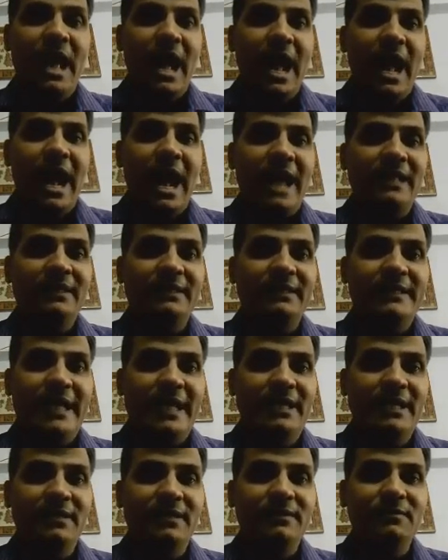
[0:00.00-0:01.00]
And
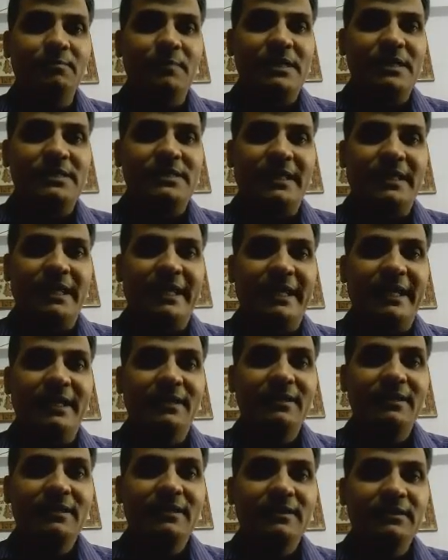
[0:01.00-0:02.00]
then basically
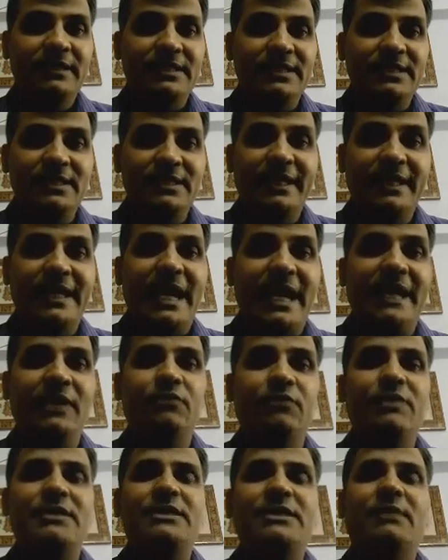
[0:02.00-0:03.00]
this is LIDAR
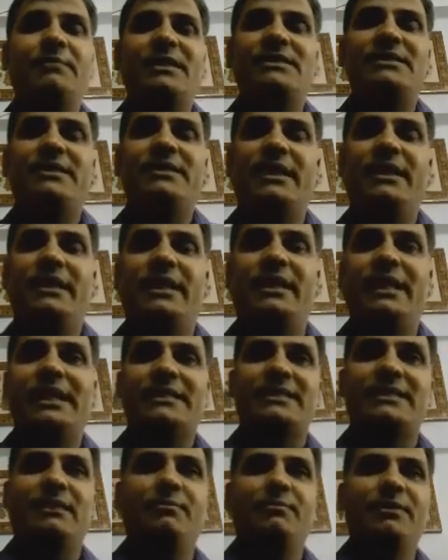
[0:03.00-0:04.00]
equation, basically
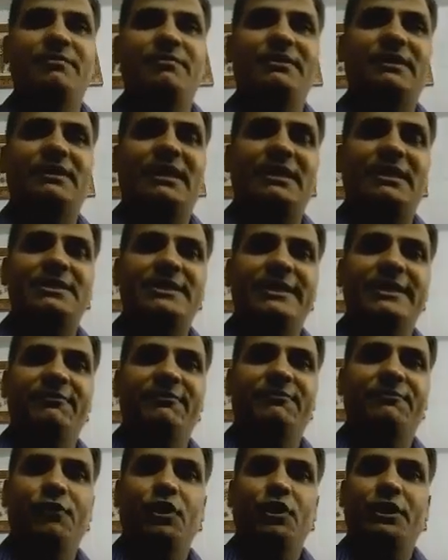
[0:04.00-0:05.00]
relation between the received
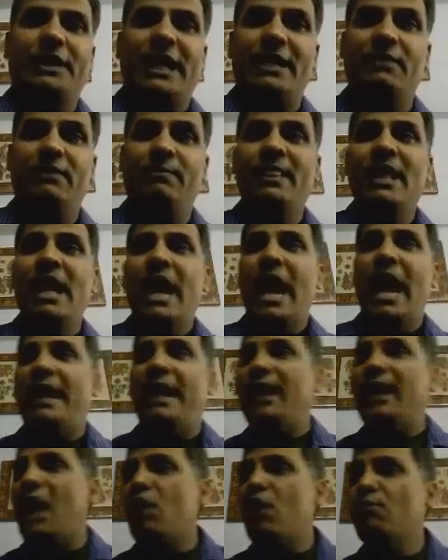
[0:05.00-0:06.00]
photon and
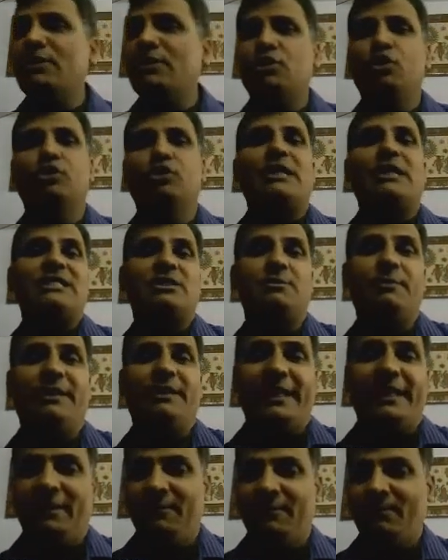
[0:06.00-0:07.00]
how much you
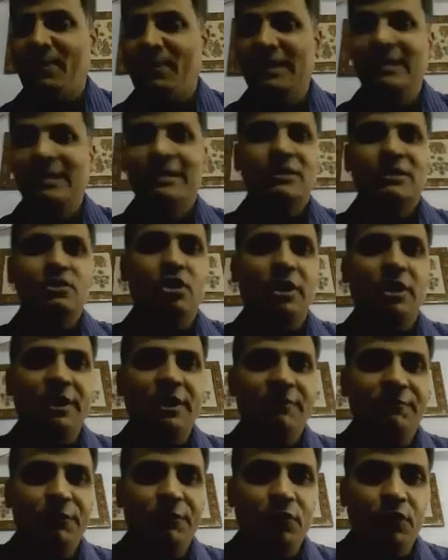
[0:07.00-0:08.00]
transmitted. So if
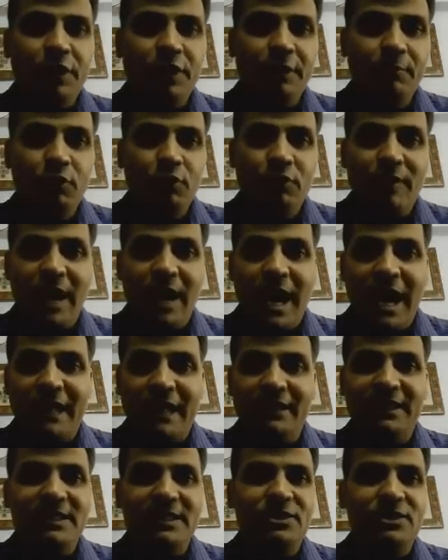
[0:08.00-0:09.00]
you remove all
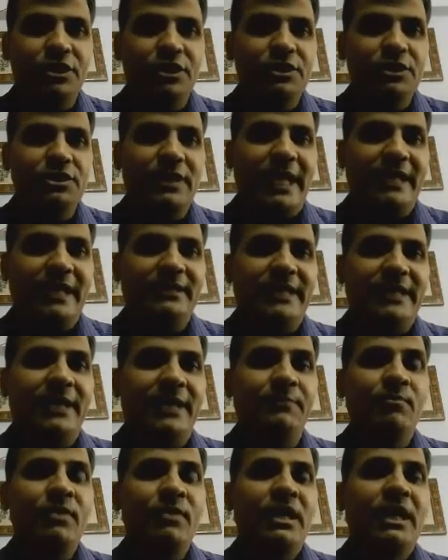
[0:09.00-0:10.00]
these things like that,
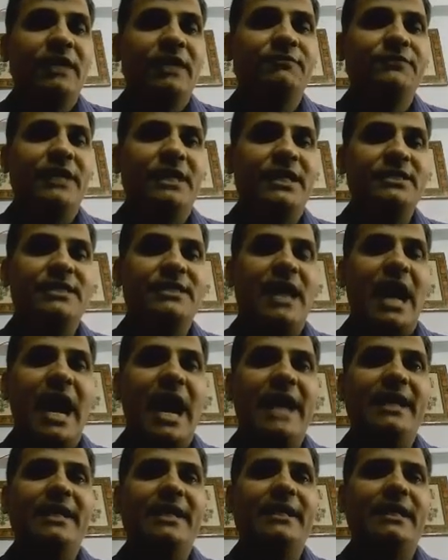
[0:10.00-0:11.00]
if there is an
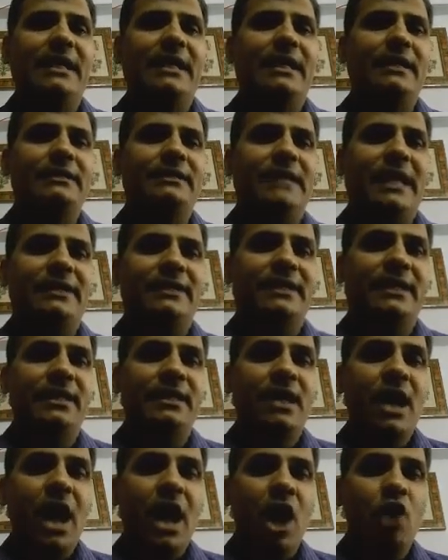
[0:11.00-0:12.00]
ideal like that,
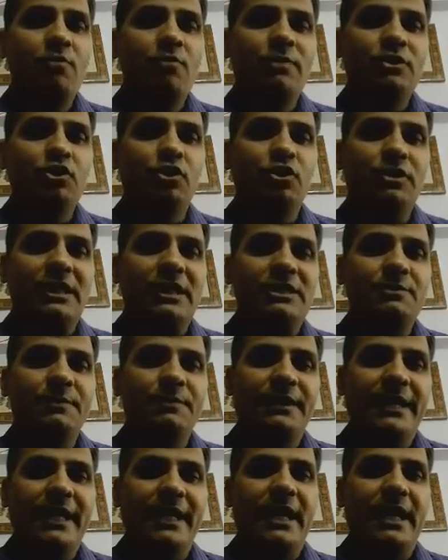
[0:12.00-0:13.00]
how much you
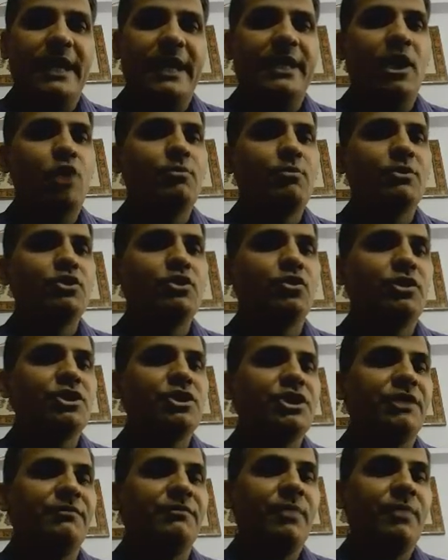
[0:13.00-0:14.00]
transmitted and how much you received.